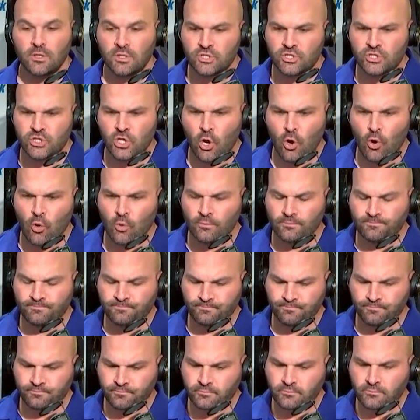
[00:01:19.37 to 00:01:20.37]
So
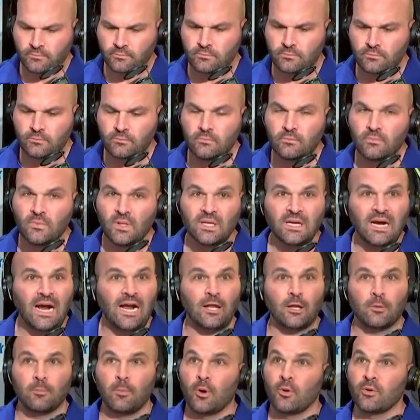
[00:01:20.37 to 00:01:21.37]

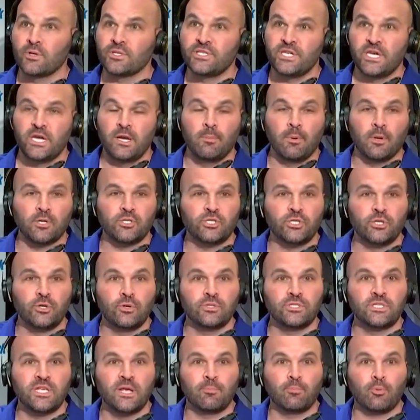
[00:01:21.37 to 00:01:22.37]
Kyler Murray's seen a bunch of
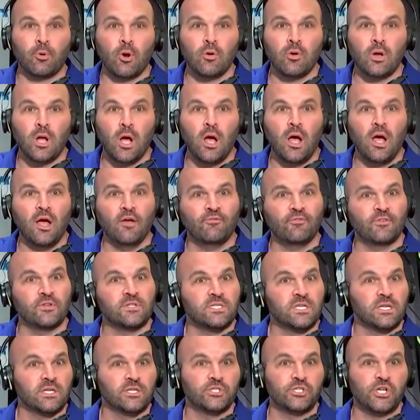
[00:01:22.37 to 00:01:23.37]
dudes get broke off.
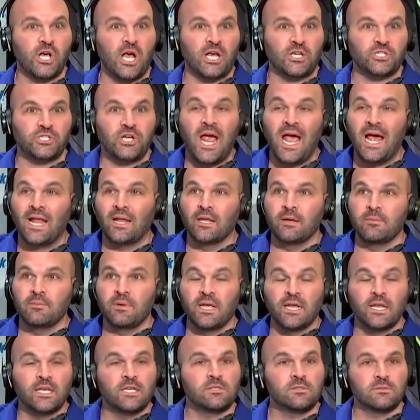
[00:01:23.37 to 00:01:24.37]
He's seen Josh
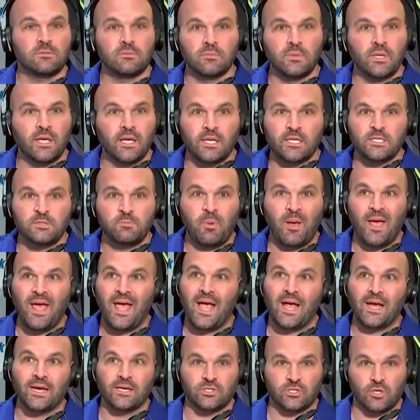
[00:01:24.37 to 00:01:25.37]
Allen get his get his
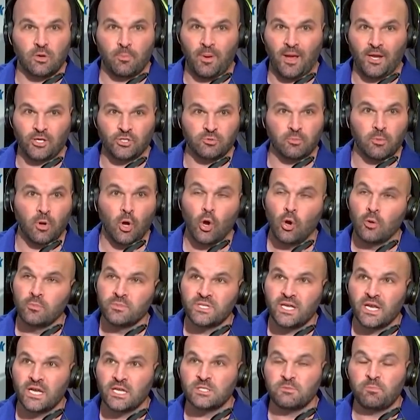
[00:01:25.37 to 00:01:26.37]
bag. He saw Patrick
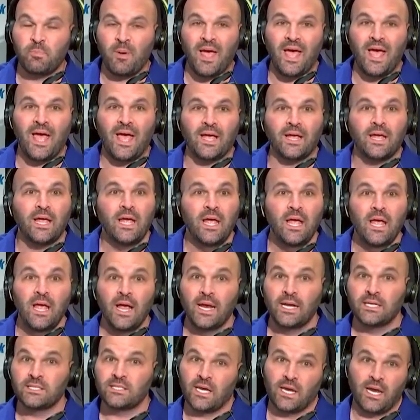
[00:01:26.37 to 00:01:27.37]
Mahomes get his bag, and
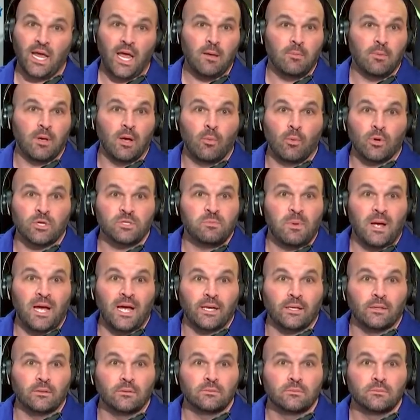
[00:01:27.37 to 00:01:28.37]
he's like, "Hey man, where's
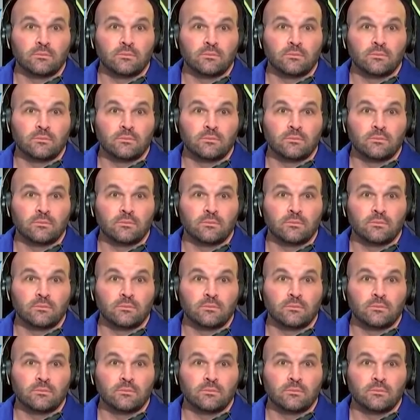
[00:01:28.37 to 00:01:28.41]
mine?"